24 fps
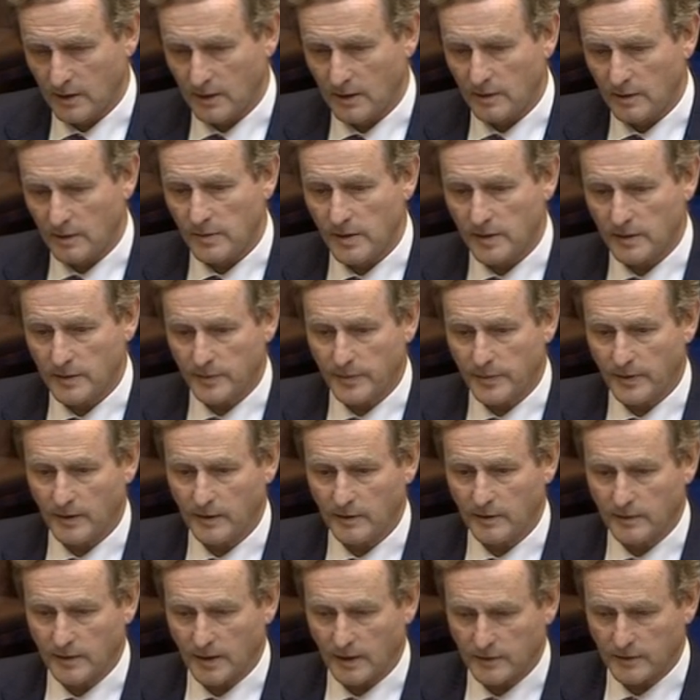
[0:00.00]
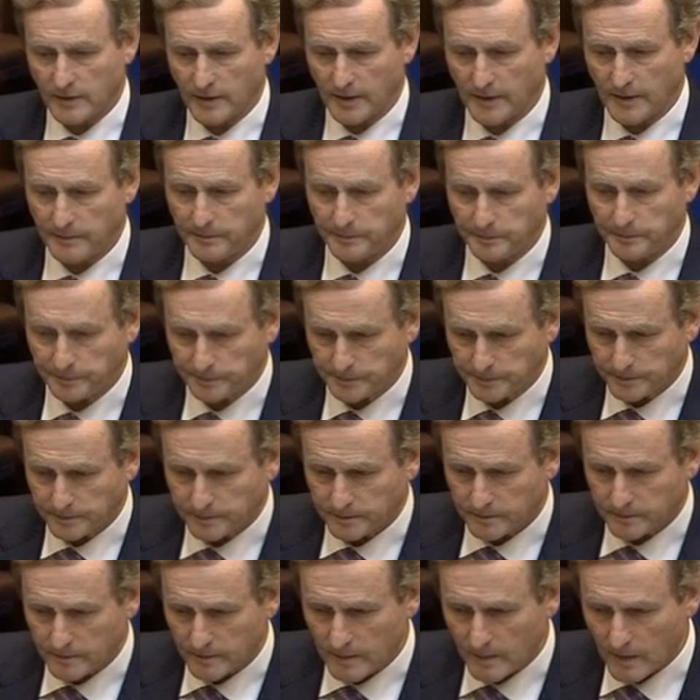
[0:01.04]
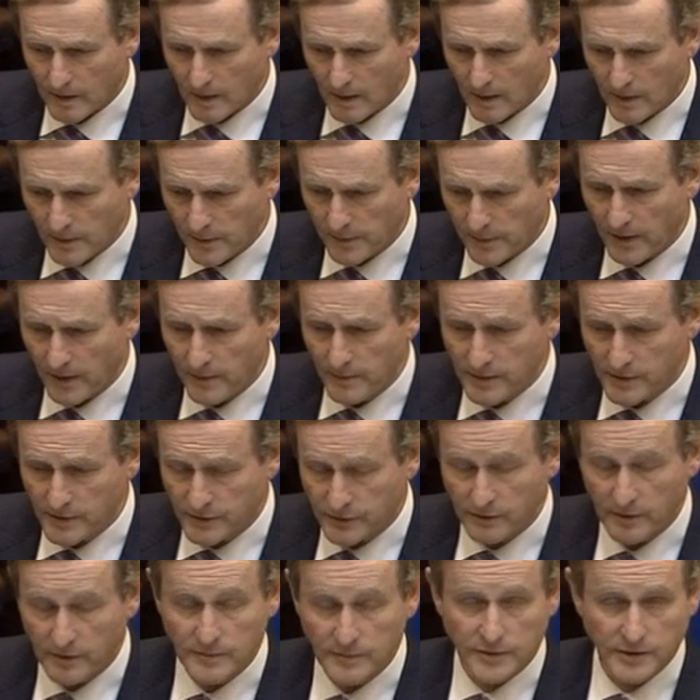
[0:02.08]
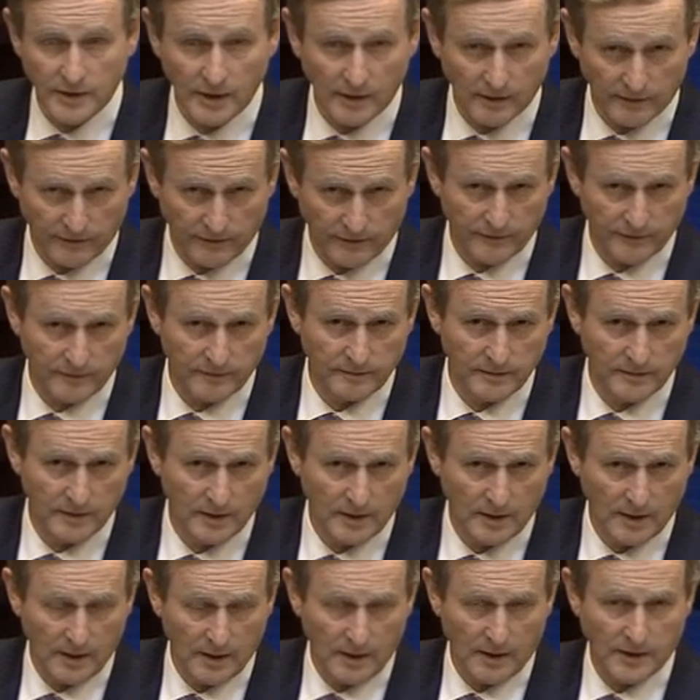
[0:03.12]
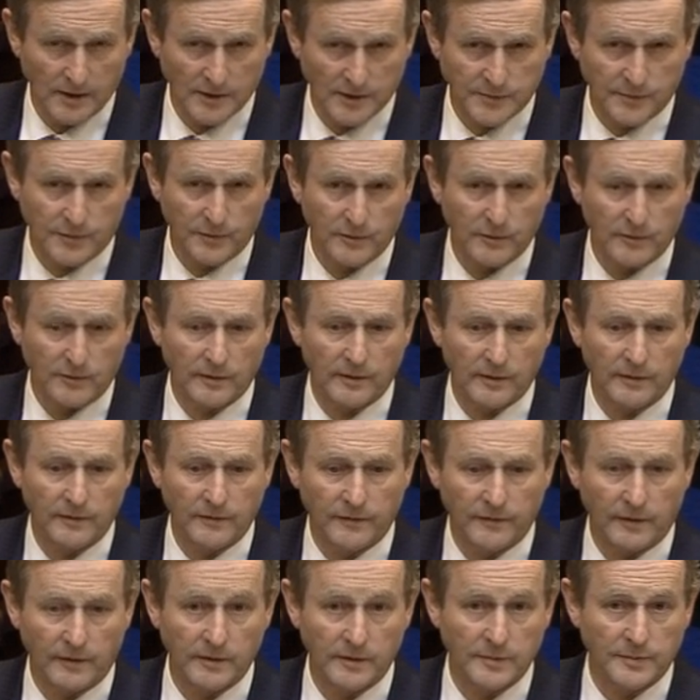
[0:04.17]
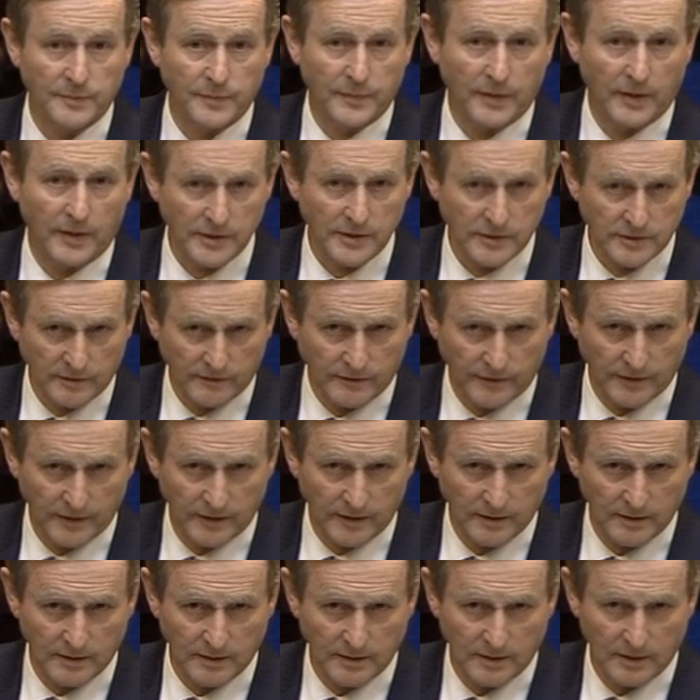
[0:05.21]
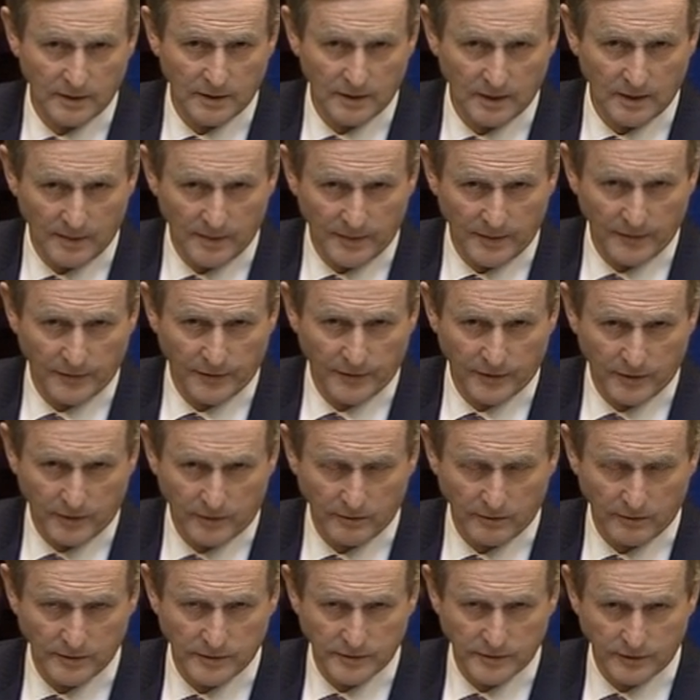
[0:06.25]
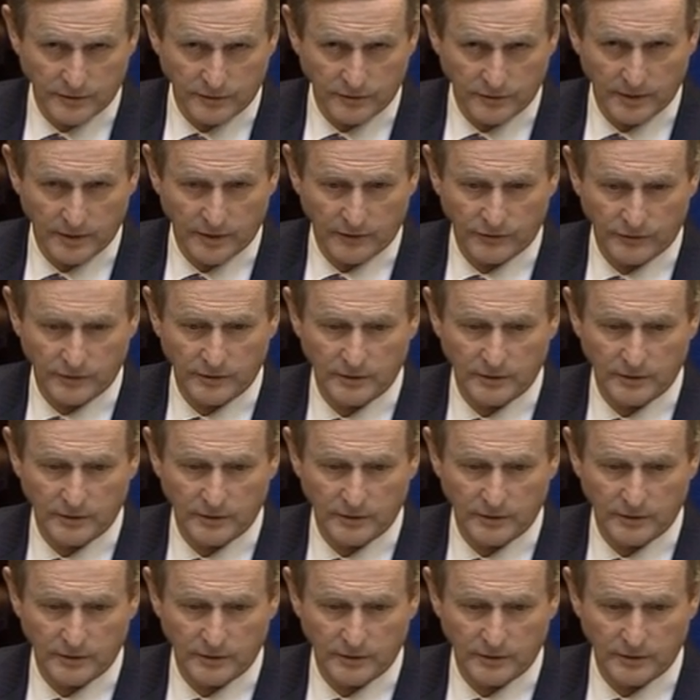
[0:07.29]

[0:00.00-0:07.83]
I make the point that the Prime Minister himself spoke very positively about the current situation.